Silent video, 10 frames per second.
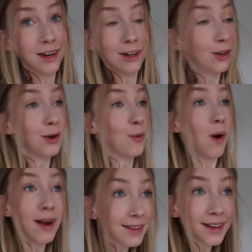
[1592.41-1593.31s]
I don't know
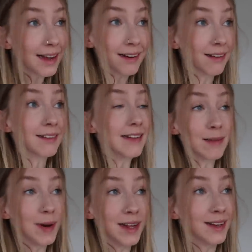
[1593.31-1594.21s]
why it's taken us
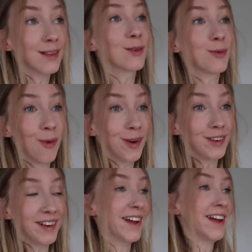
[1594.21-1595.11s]
this many years to
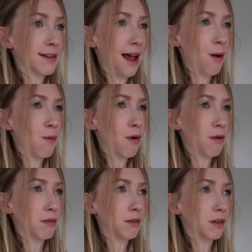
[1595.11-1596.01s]
watch it. It's now
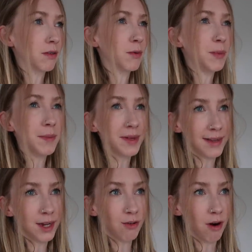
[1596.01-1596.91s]
on, it was a
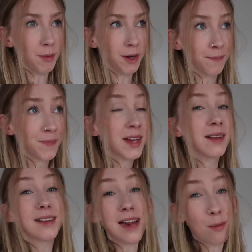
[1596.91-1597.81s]
BBC drama,
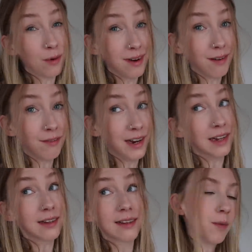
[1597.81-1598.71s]
it's now on Netflix.